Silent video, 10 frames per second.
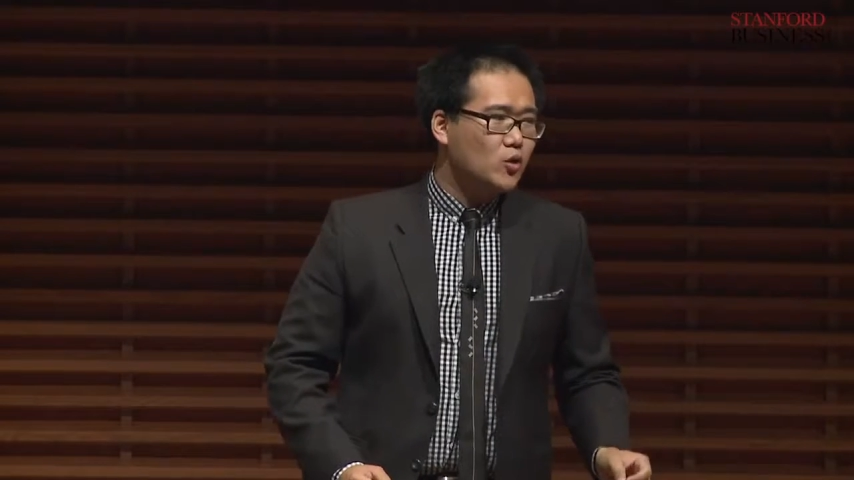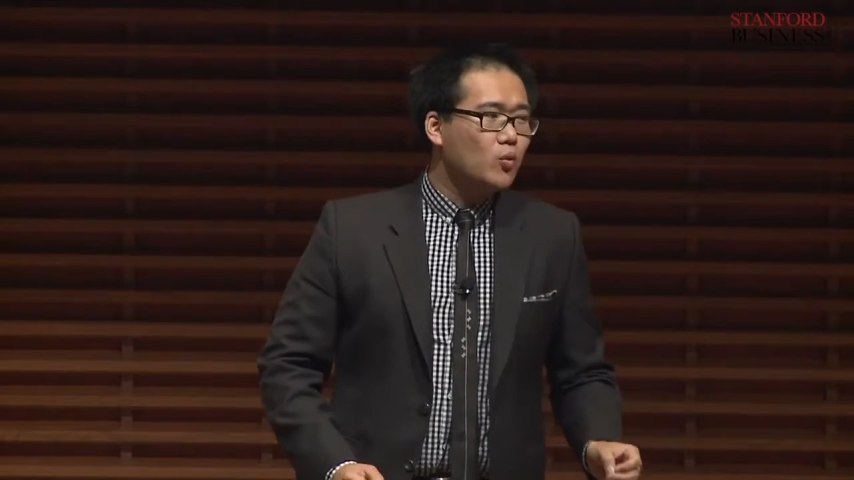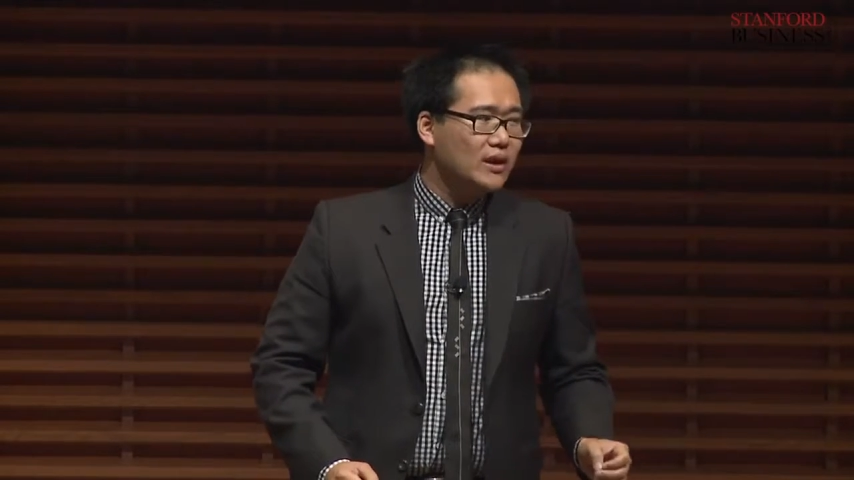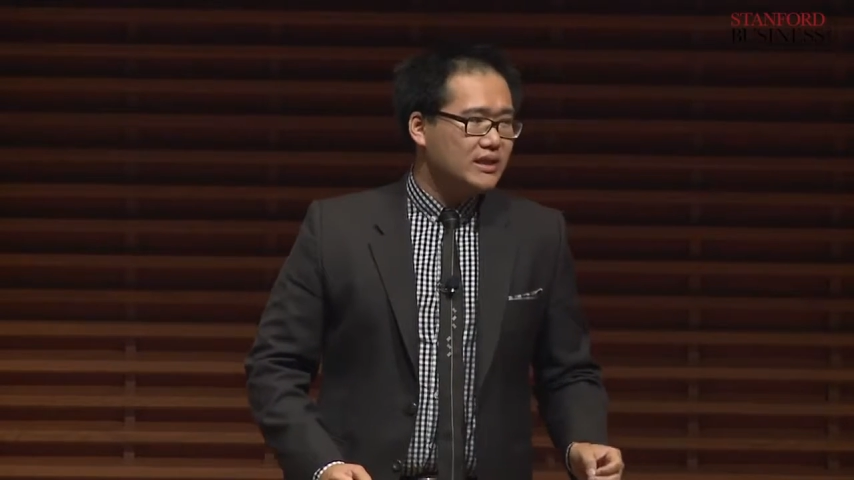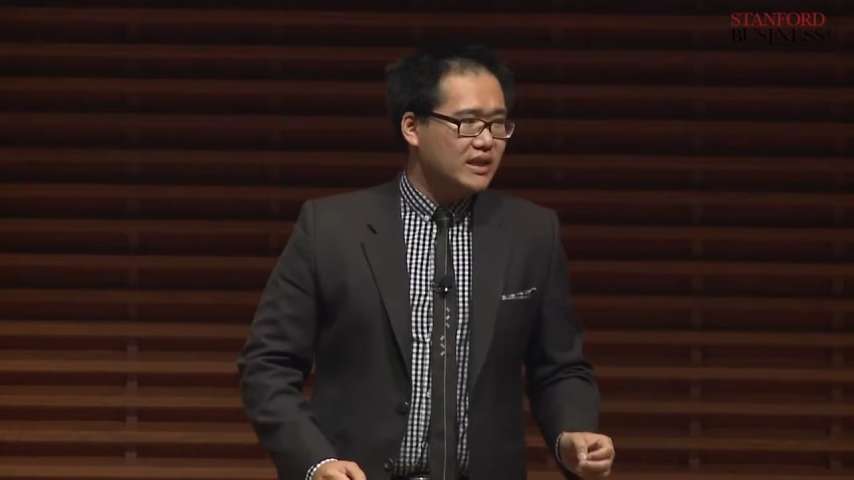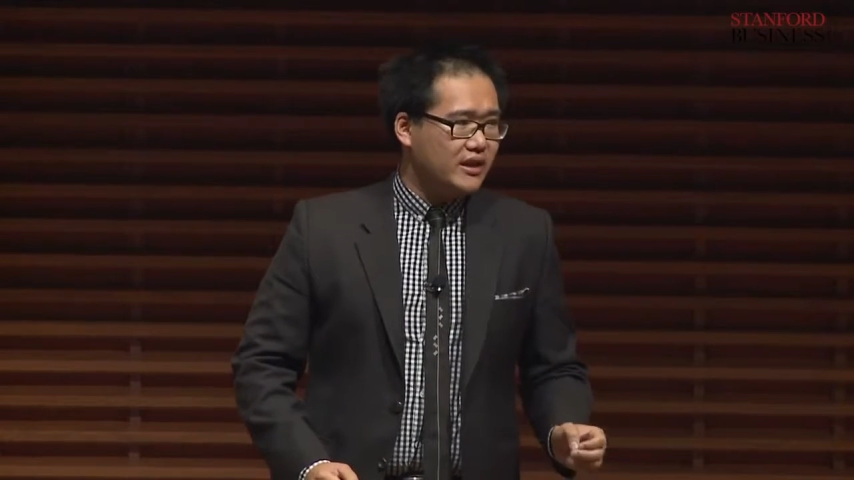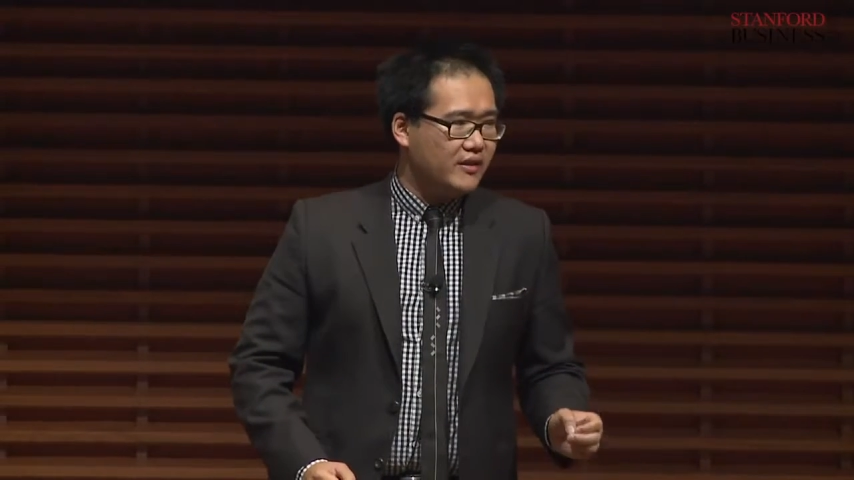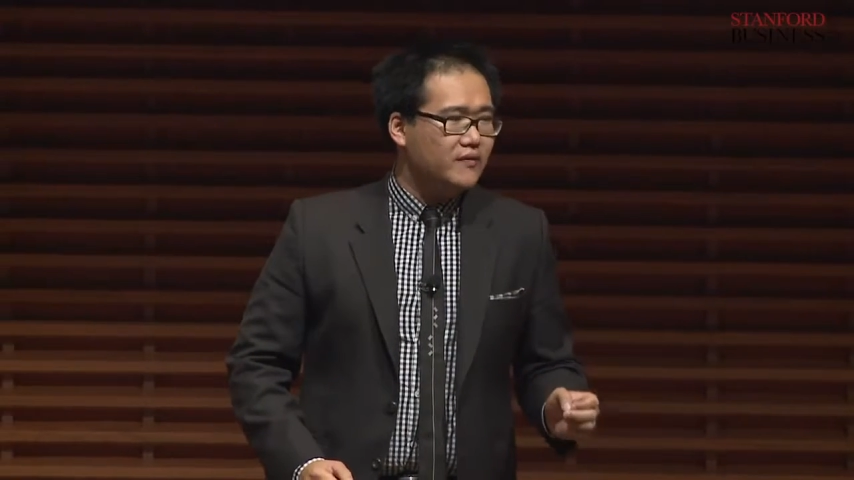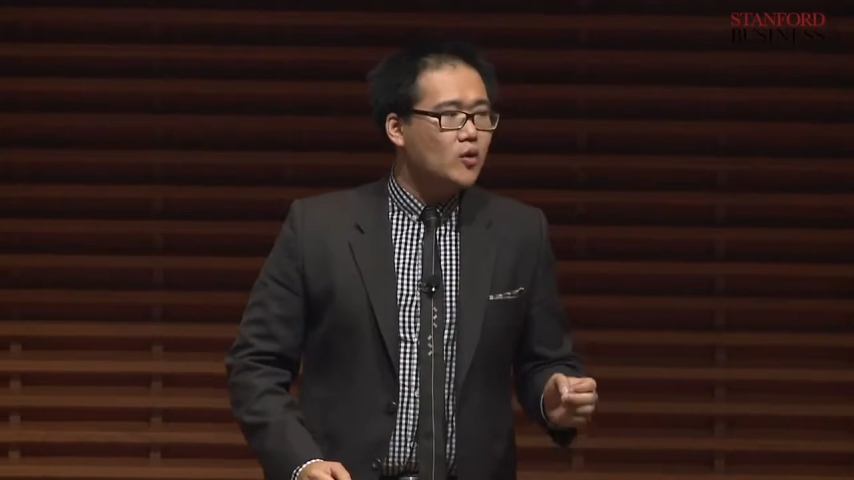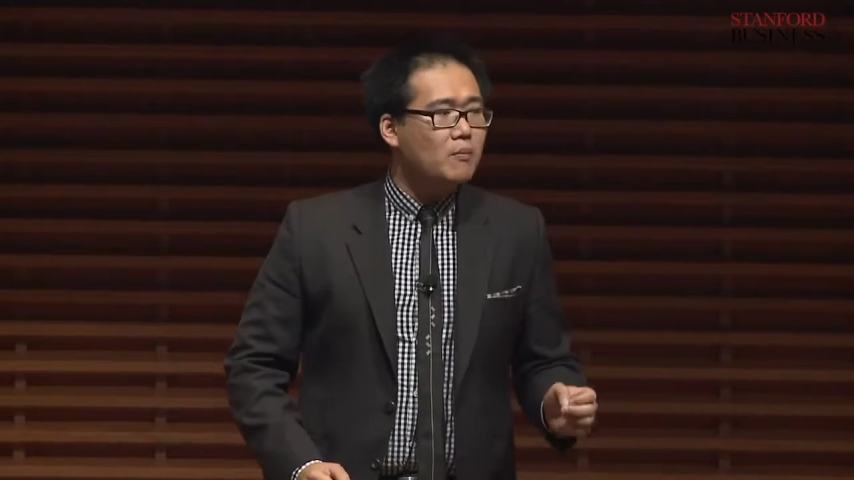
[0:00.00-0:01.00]
you're willing to
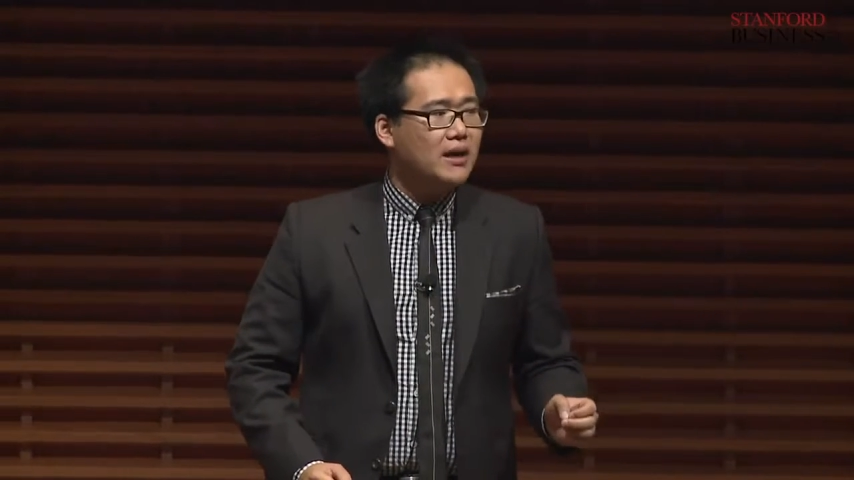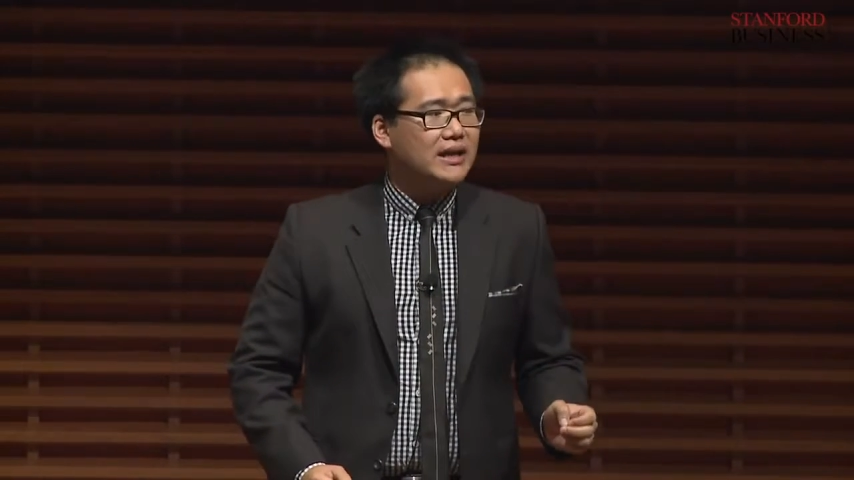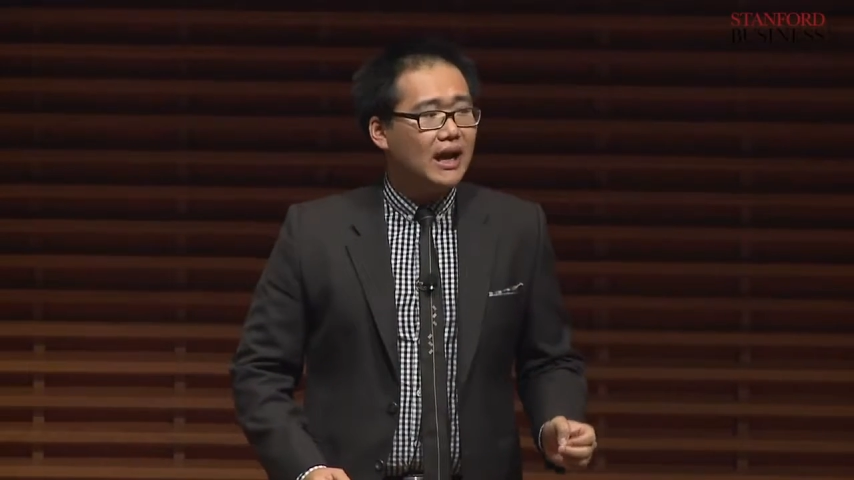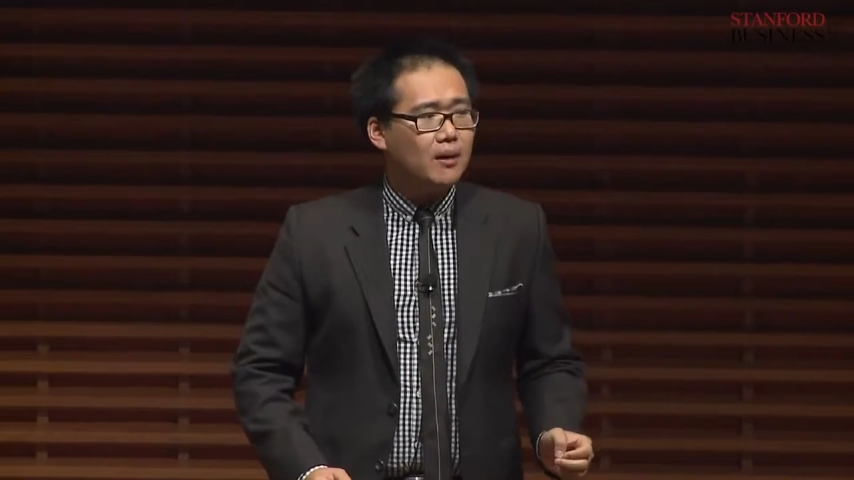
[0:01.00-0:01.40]
give your money